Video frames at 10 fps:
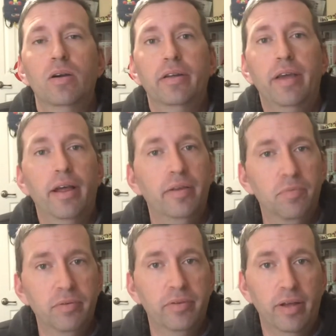Callie is
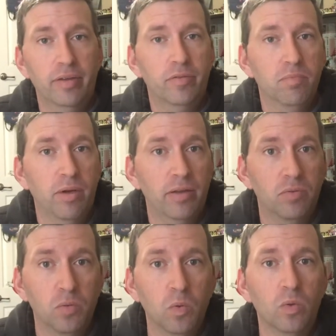possessed by
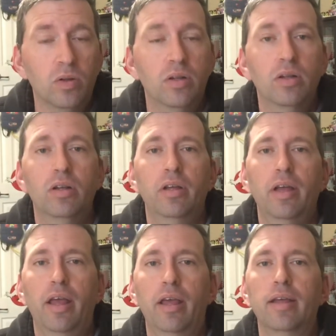Zuul,
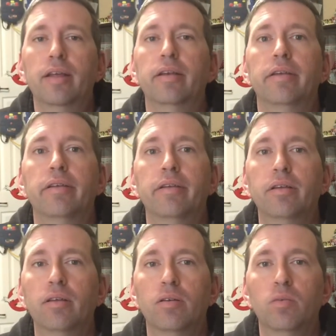and
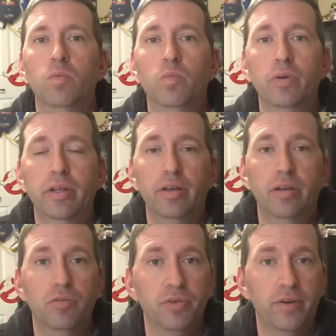when
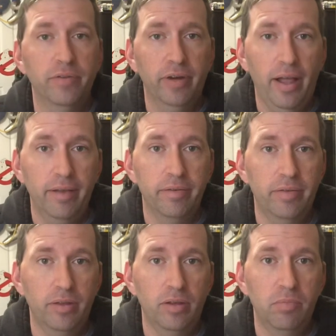Trevor has
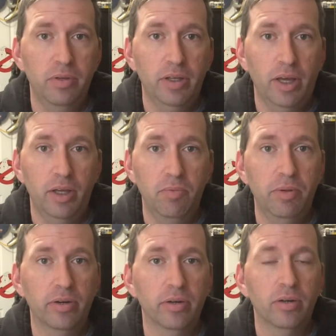the P K E
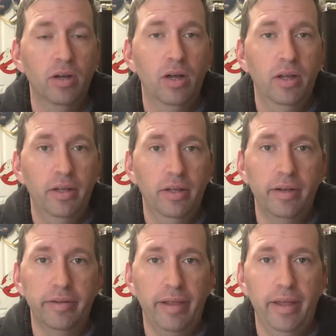meter in
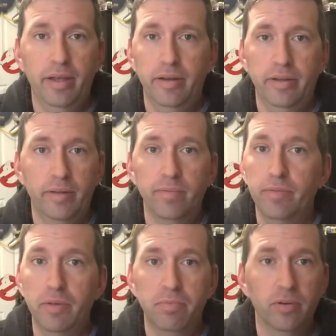his hand and it
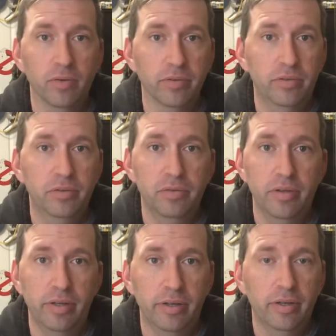flips over to
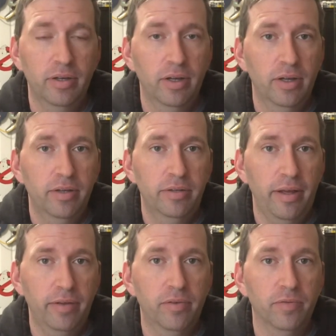the
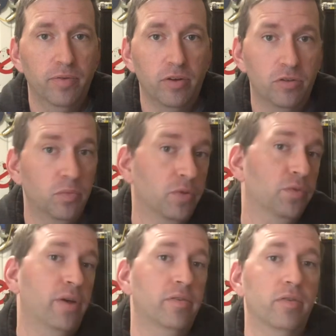taser function, which
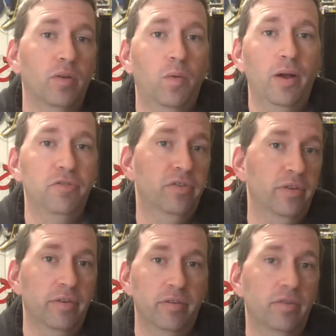raises the question,
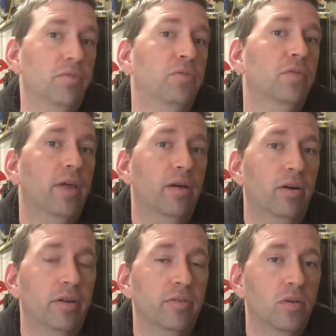does it do that
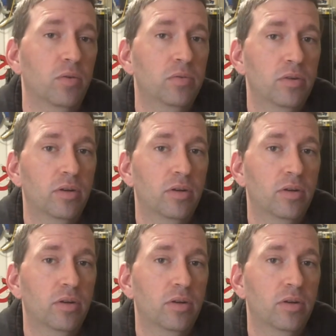on its own